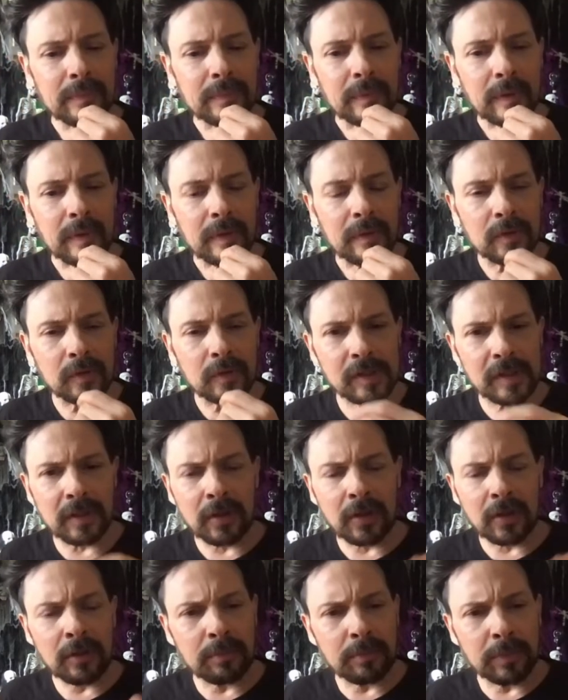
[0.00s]
there's the
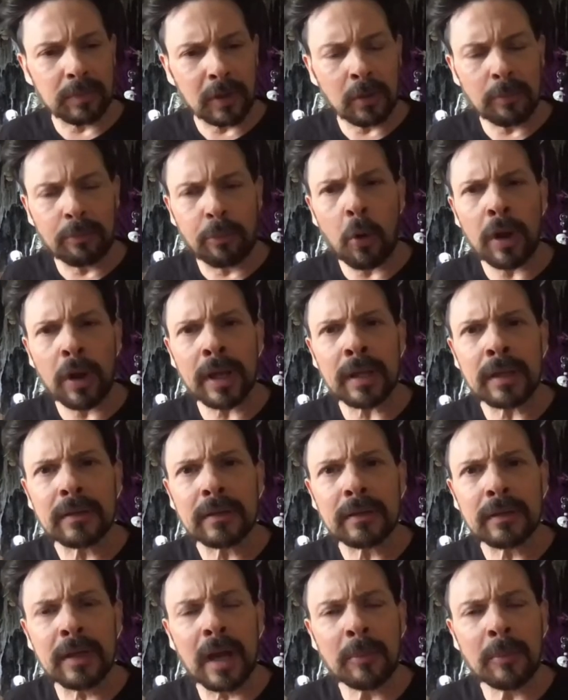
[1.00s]
little boy
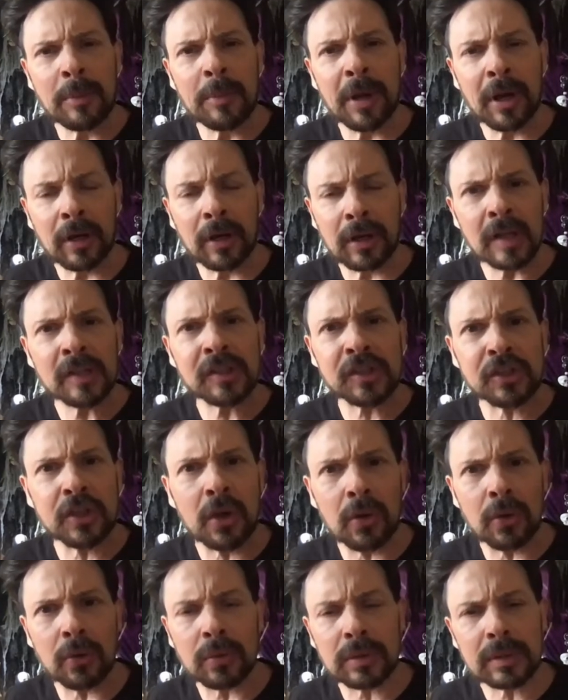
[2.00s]
gummy bear,
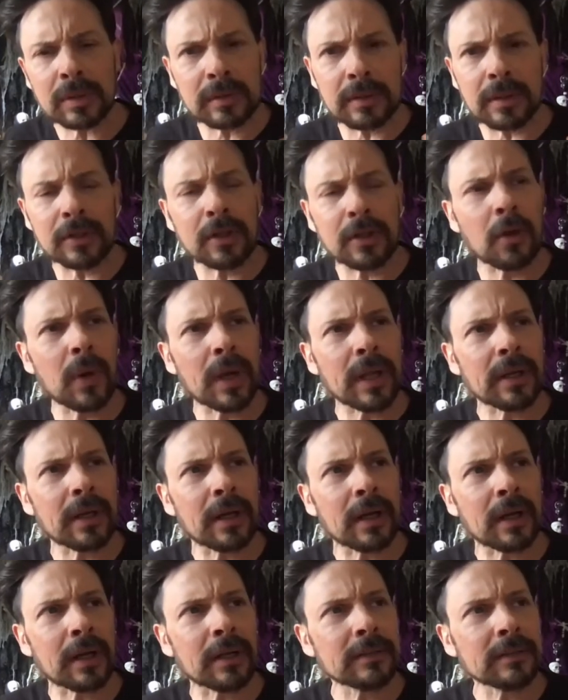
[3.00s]
Gusto. No, wait, I